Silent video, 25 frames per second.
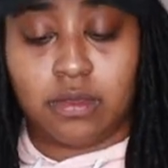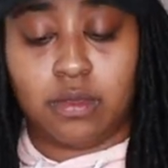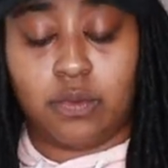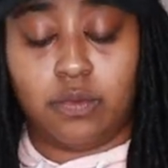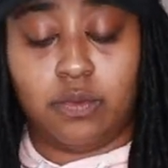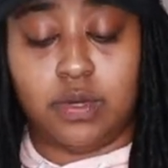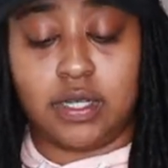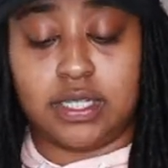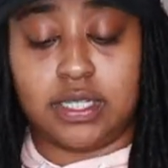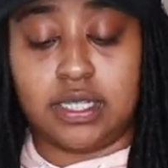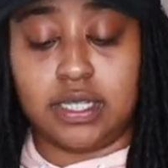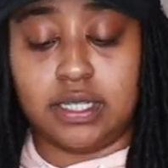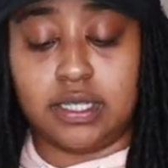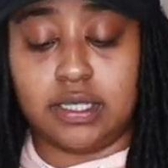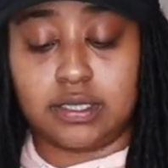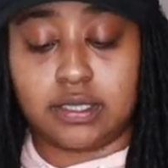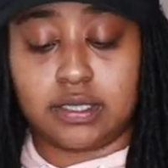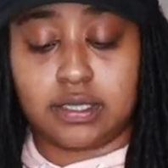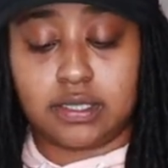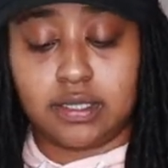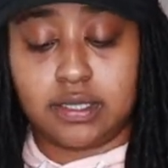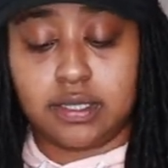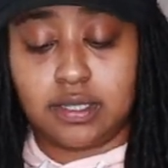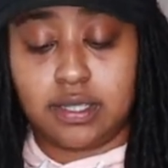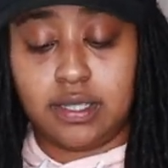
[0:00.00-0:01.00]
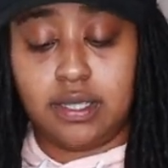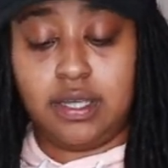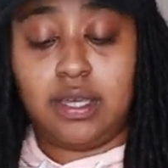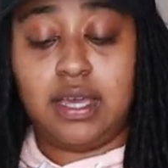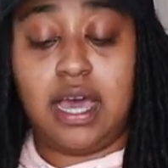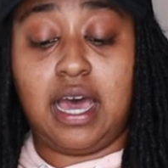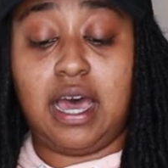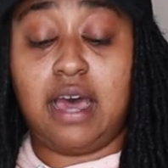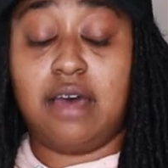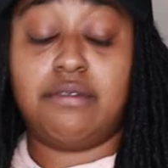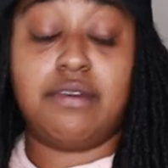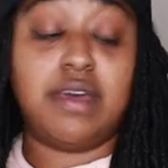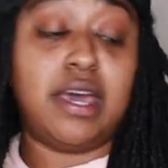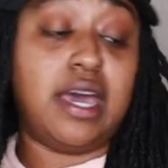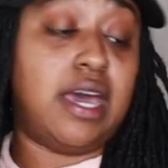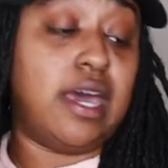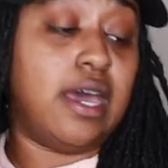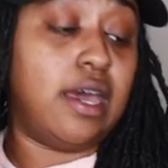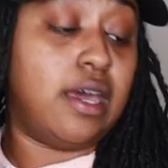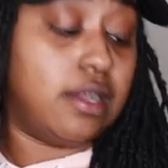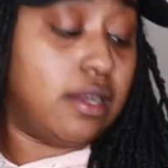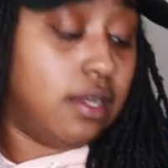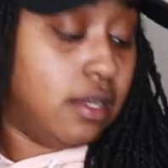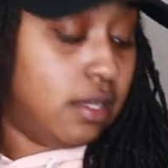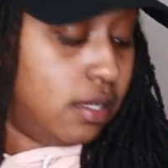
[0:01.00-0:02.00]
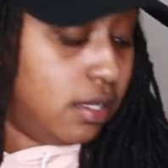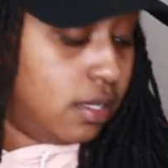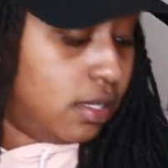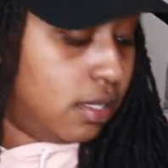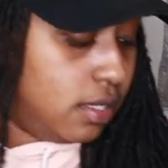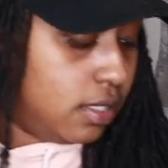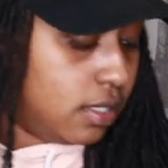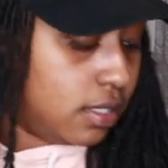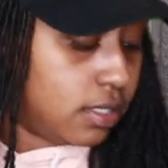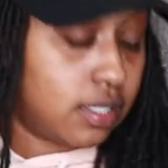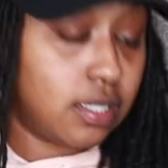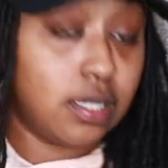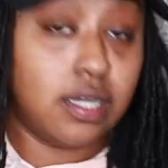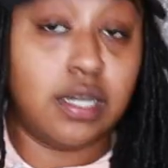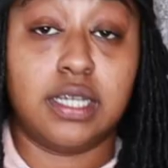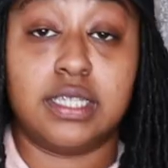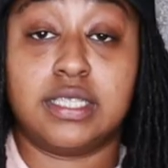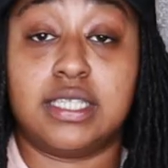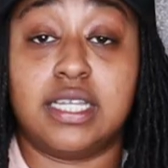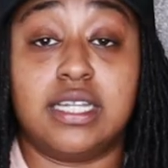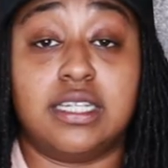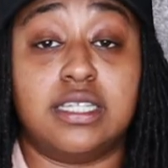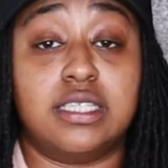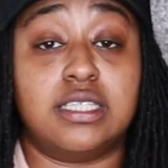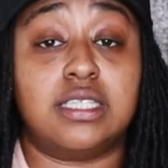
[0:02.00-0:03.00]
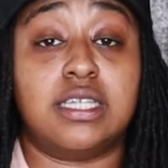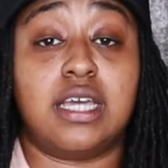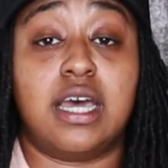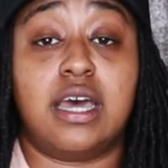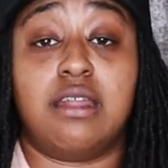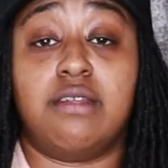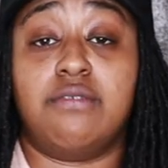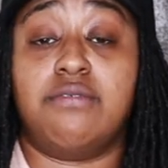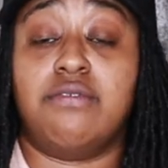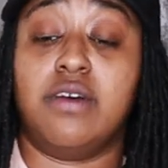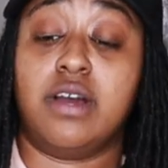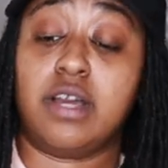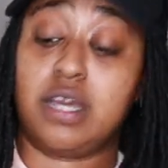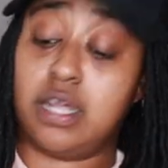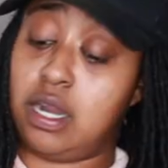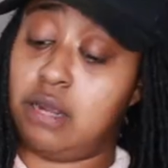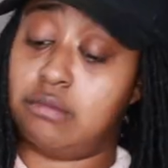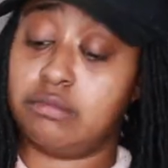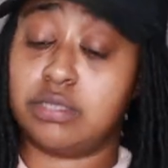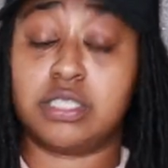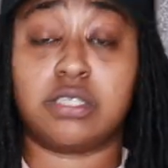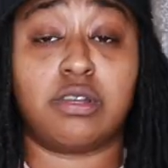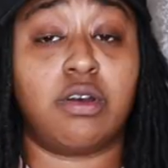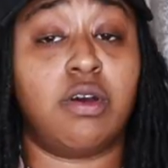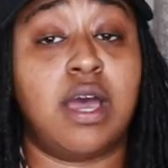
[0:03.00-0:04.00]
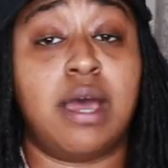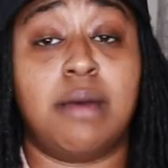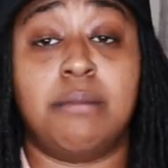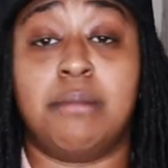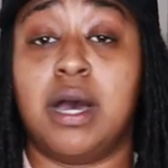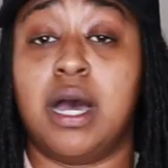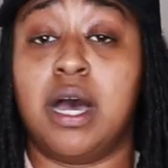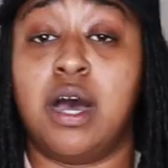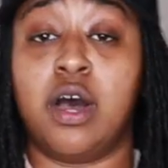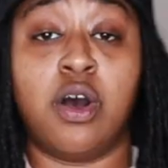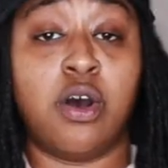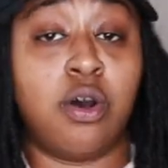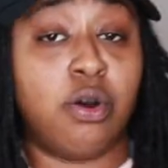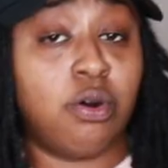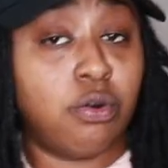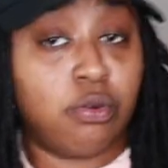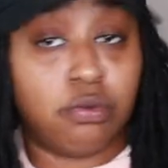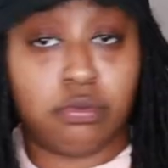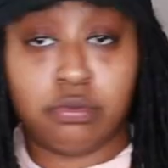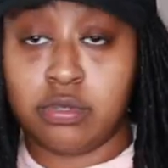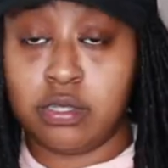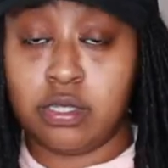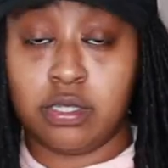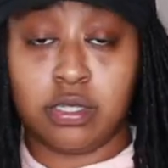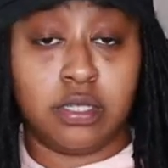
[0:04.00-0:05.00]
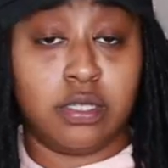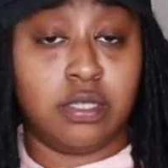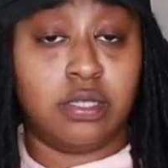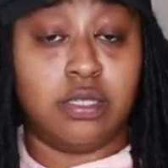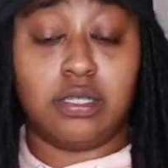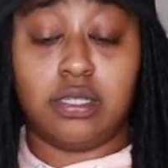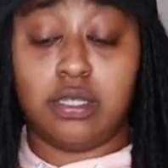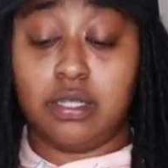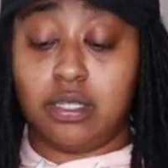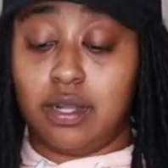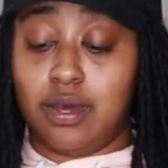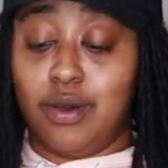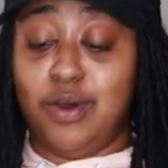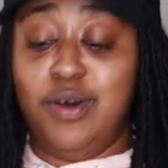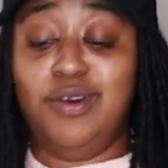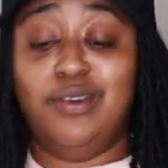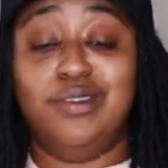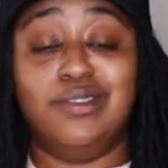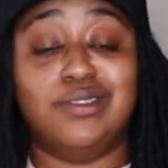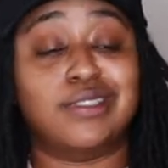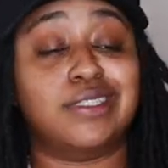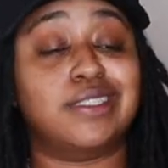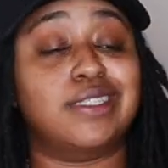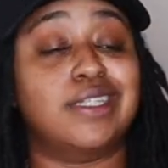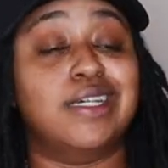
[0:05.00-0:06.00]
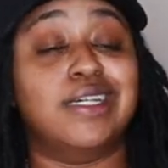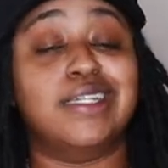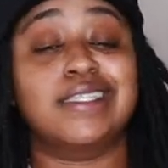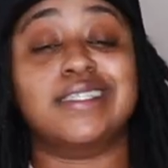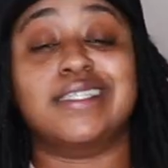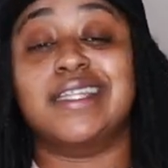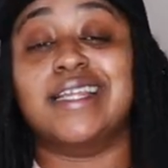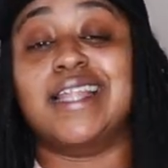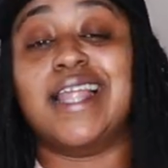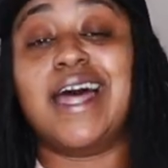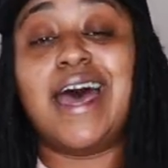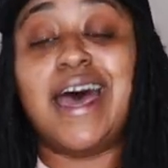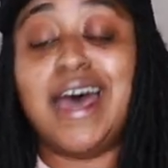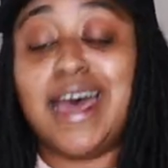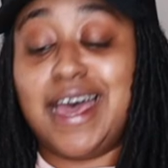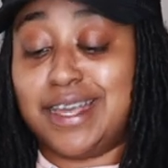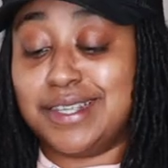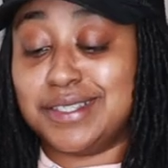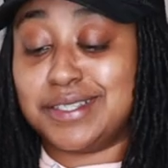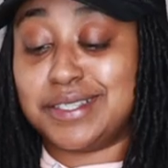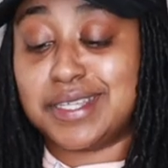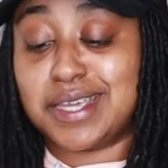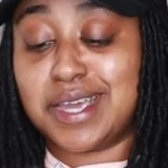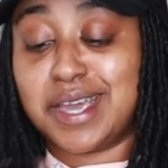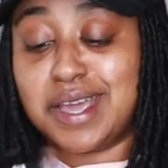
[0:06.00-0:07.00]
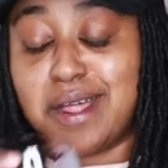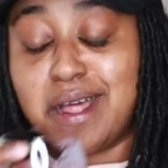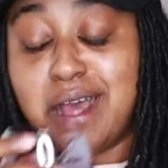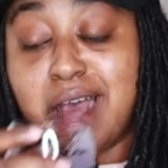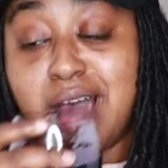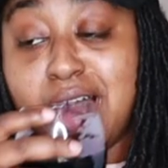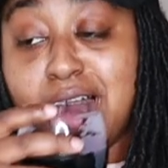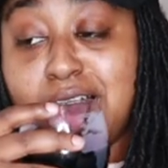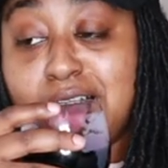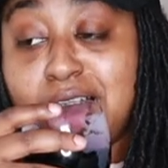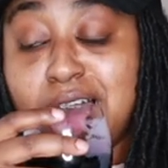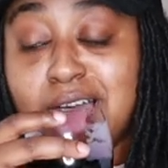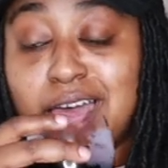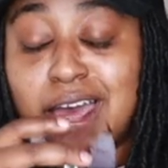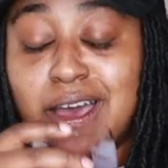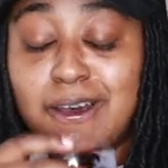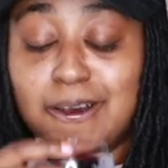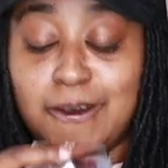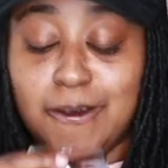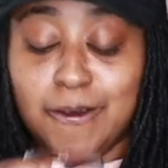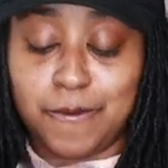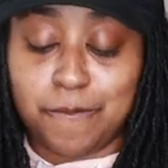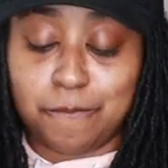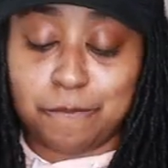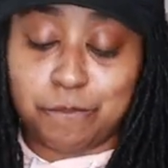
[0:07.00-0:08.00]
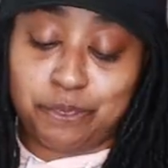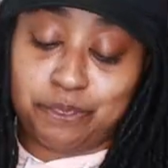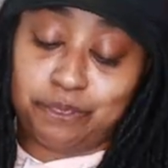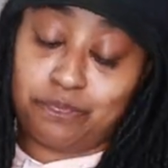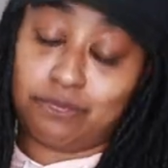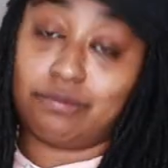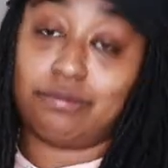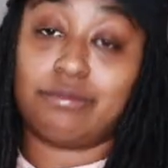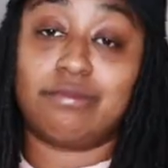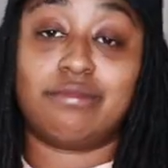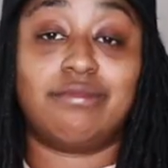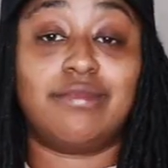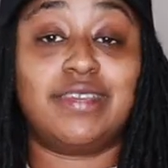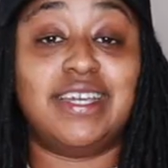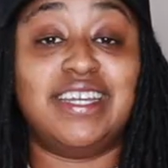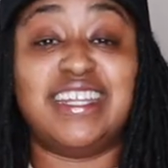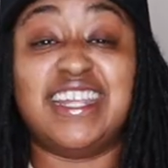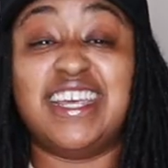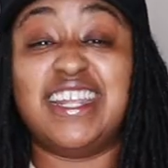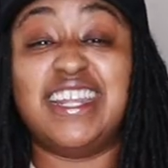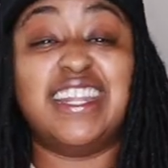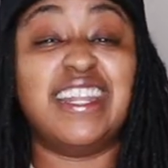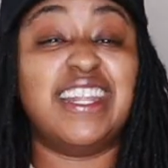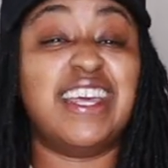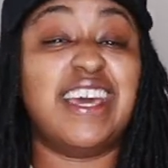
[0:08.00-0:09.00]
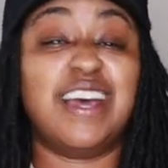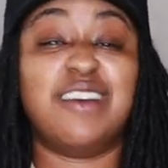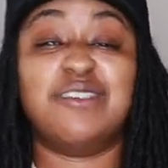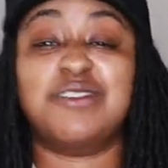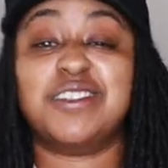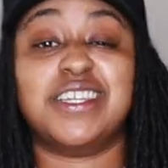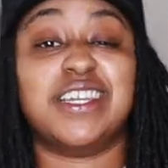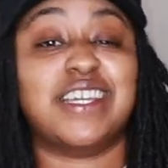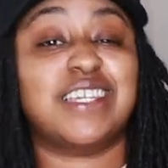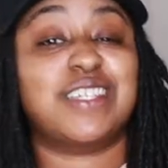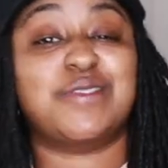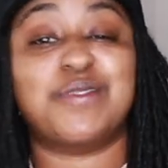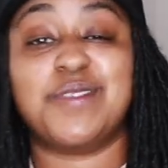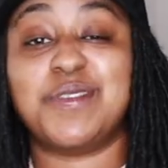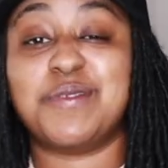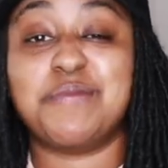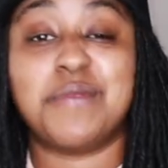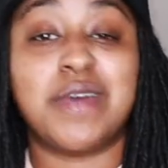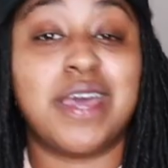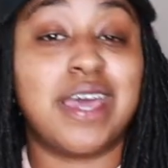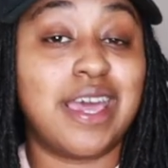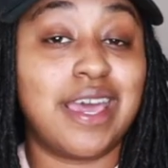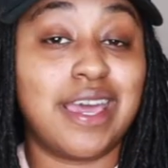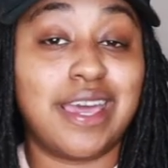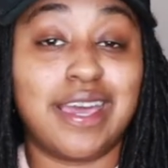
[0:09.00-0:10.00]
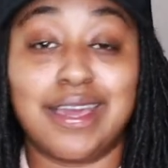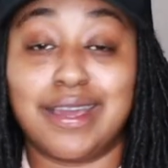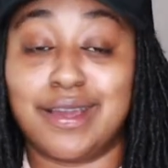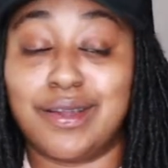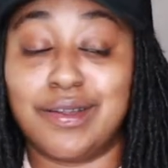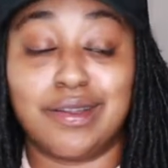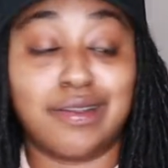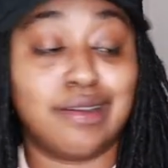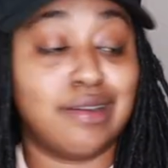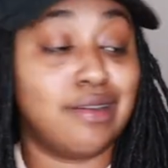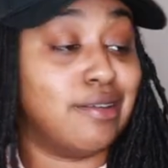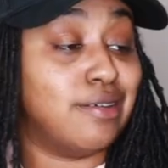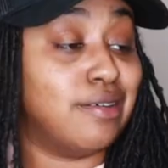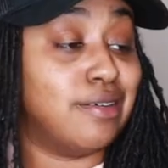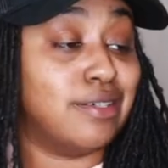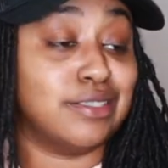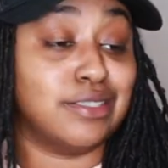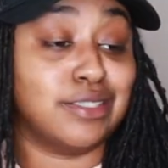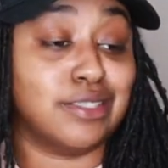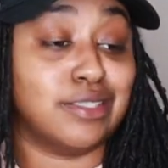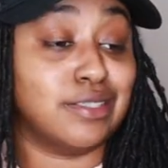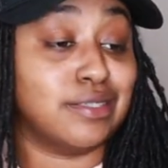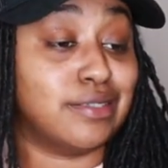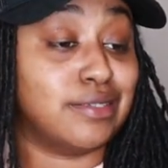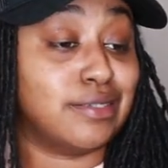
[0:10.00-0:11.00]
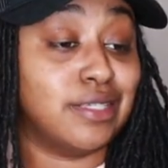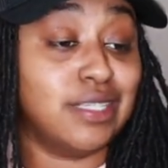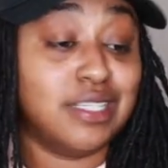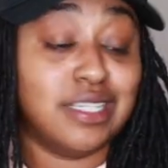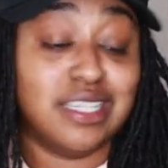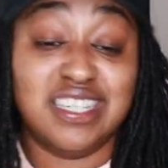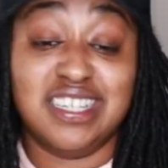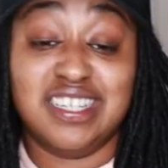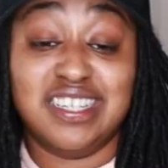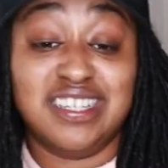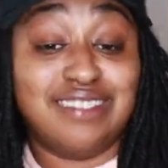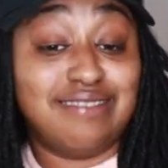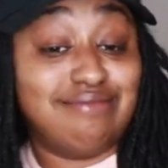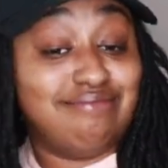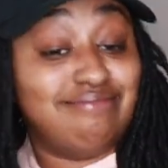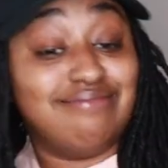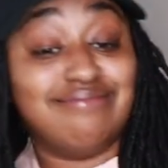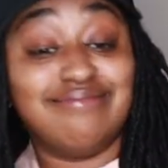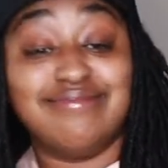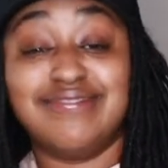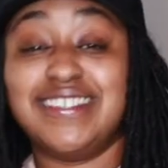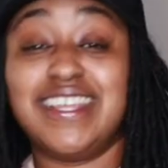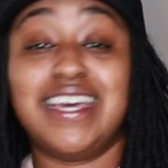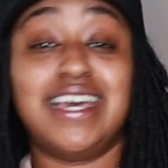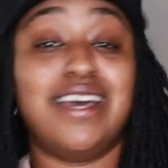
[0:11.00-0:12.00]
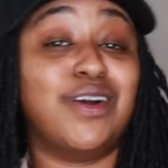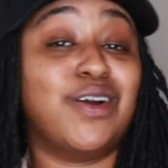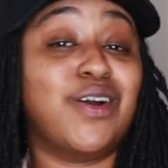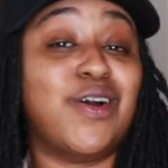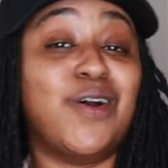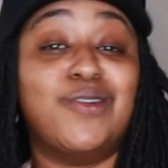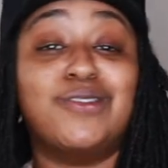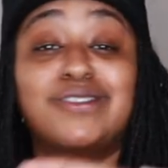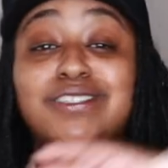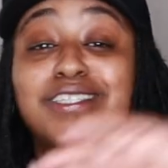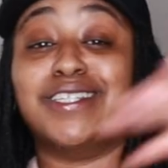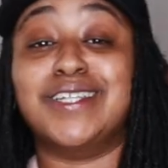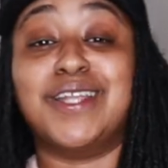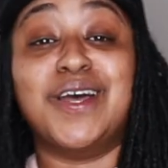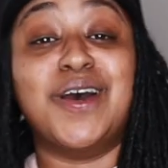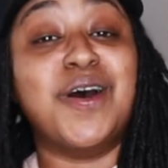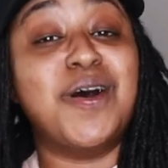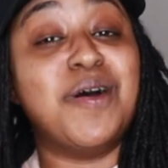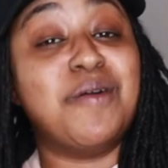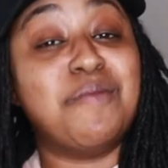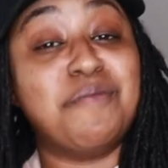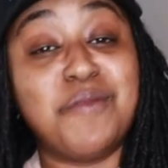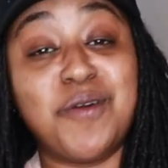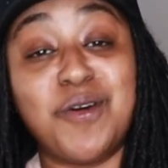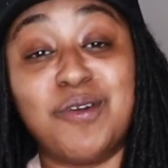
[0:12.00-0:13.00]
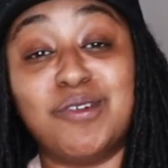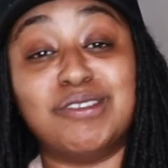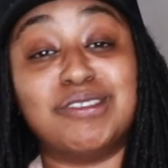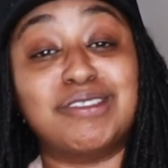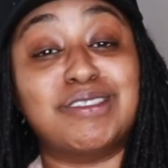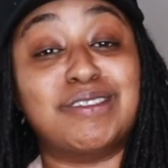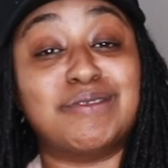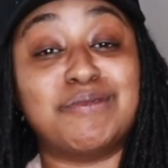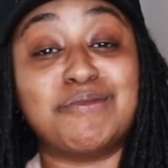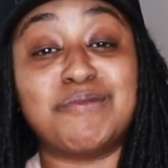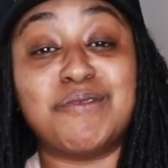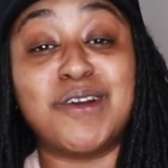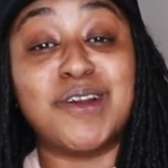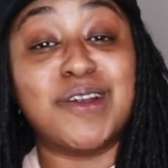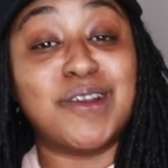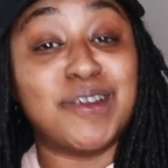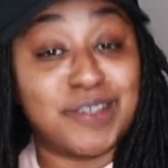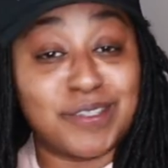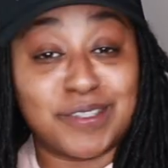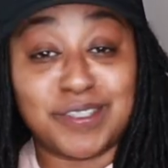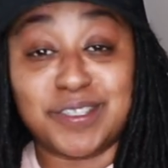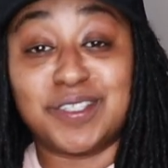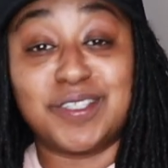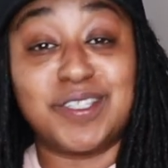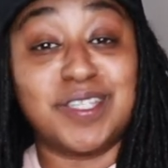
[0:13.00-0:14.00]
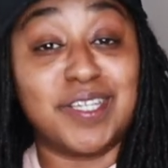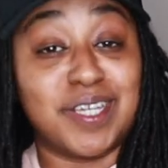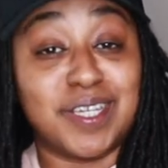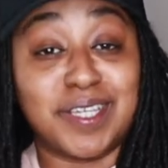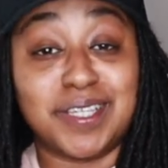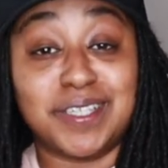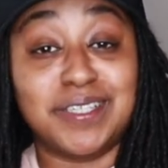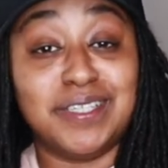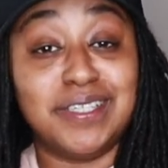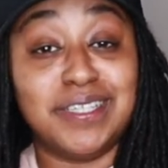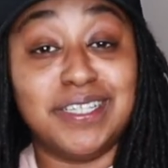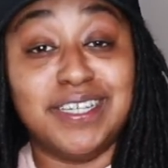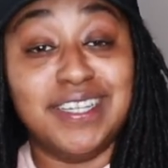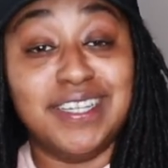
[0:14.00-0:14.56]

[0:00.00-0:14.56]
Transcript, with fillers: with this. I've had studs that decided, fuck it, I'm just going to have my own. You know, studs will lie and say um, they didn't have sex with a man, girl, and just they'll go to the utmost worst shit